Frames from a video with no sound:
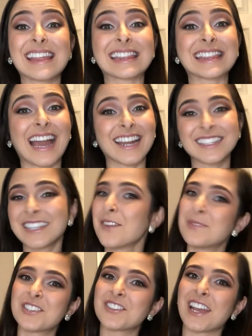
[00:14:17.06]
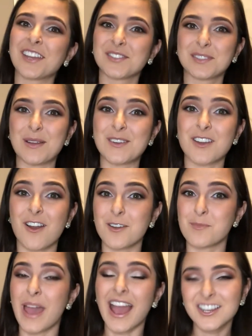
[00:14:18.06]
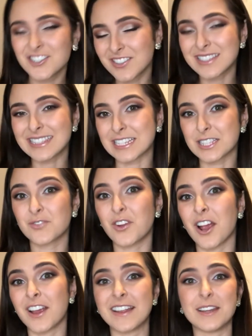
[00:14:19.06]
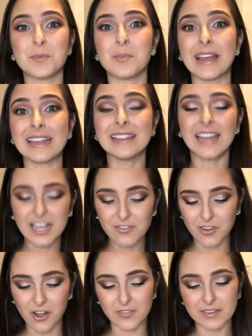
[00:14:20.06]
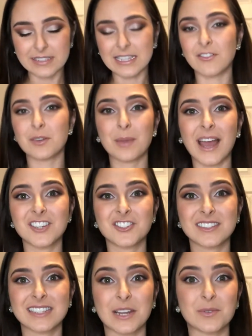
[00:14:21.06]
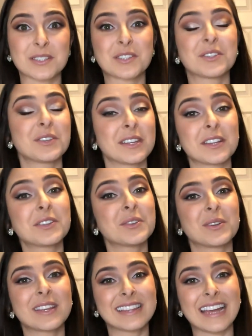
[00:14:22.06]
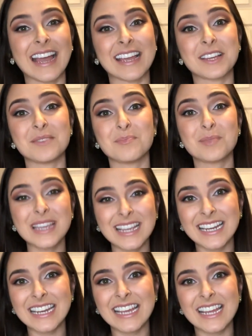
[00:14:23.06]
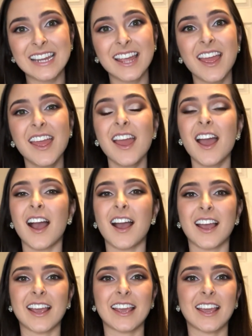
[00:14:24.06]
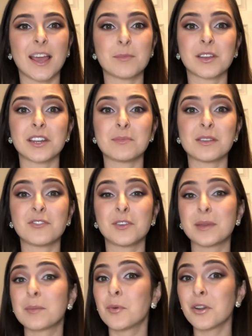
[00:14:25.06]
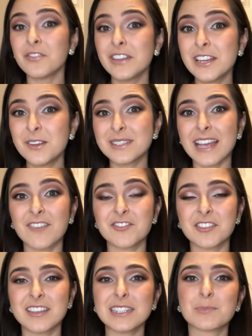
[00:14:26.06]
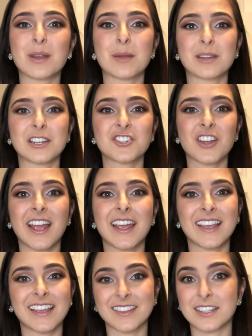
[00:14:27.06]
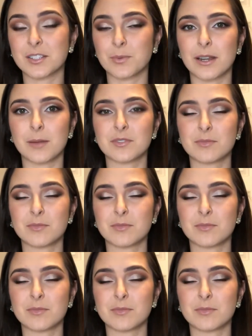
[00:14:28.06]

that is how much I spent on pageants this far in my life, on the 7 pageants that I was including that I competed in. I am gonna be filming more videos after this, but I'm gonna try it and get this one up